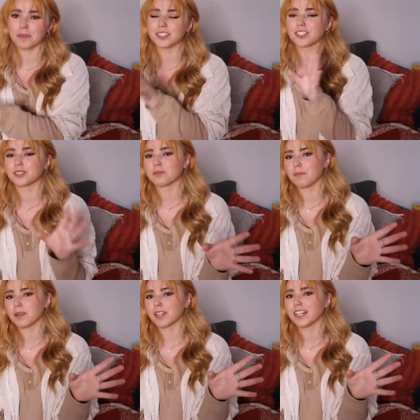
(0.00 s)
but just
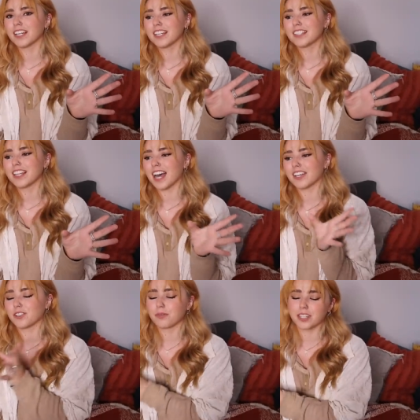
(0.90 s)
remember
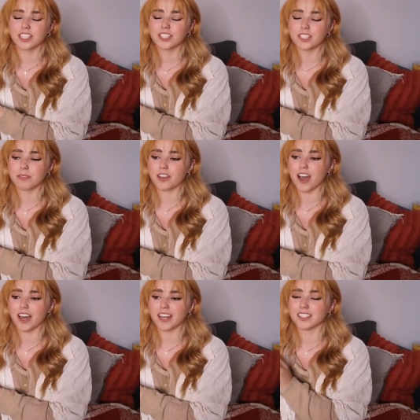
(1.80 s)
that your relationship with
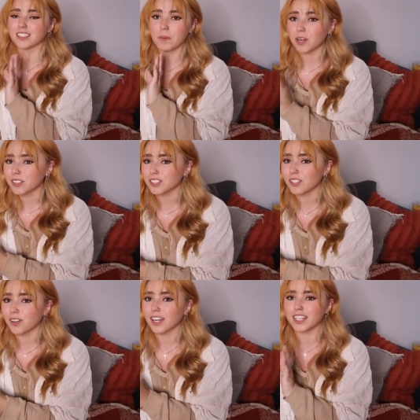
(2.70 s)
God is personal,